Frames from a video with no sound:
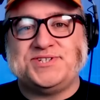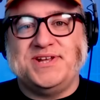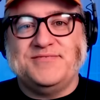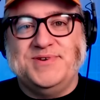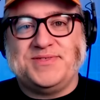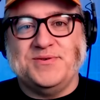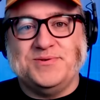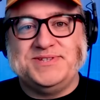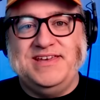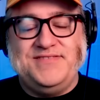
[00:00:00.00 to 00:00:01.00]
stuck with
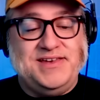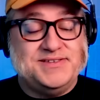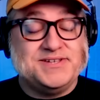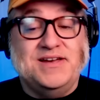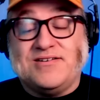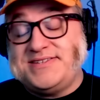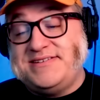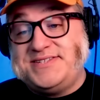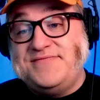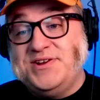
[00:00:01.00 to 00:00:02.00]
old T Vs. Or right. it's,
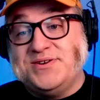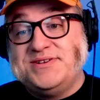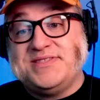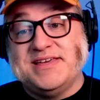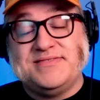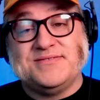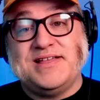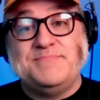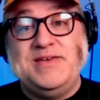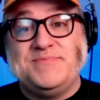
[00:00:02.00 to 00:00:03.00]
it's even good. Like there are a
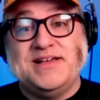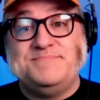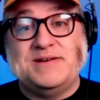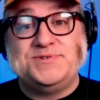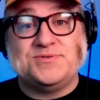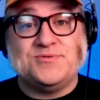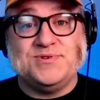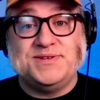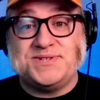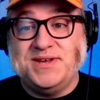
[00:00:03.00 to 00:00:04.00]
lot of people I, I'm sure who
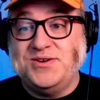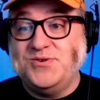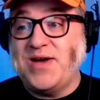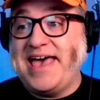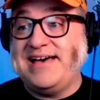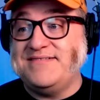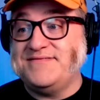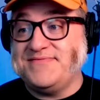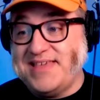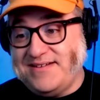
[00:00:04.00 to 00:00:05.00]
are listening who
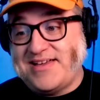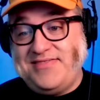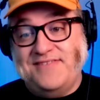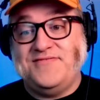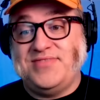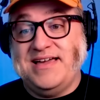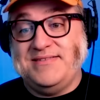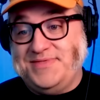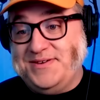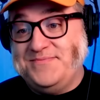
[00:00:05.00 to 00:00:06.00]
have like like
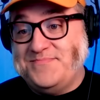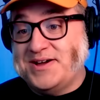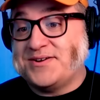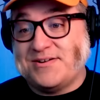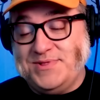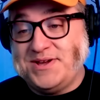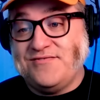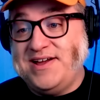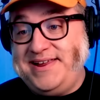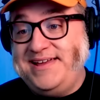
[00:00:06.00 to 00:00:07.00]
the monitor I'm
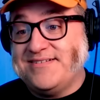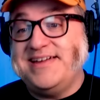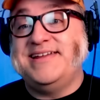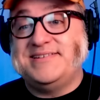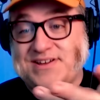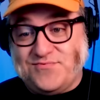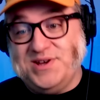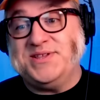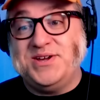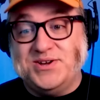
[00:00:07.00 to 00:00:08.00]
looking right here. It is a
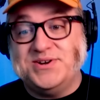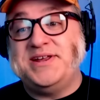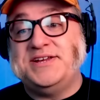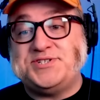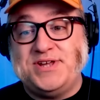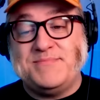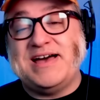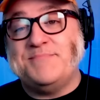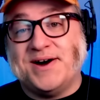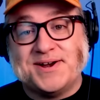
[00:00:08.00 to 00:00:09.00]
really good H D M
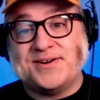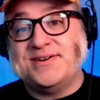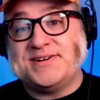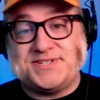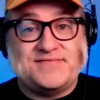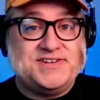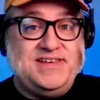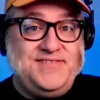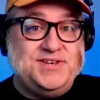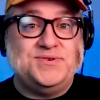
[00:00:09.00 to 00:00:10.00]
I monitor. It doesn't have a
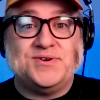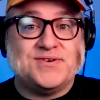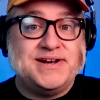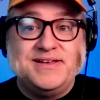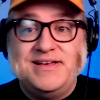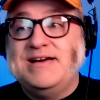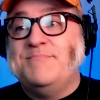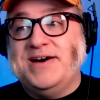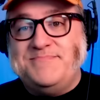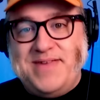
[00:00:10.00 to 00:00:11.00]
T V tuner in it, right.
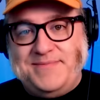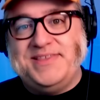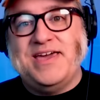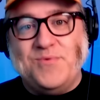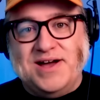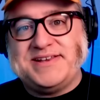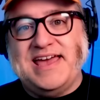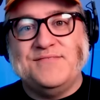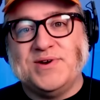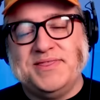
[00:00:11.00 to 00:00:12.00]
but maybe they want to
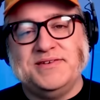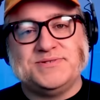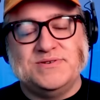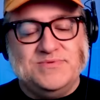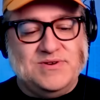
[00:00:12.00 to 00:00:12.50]
have one of these.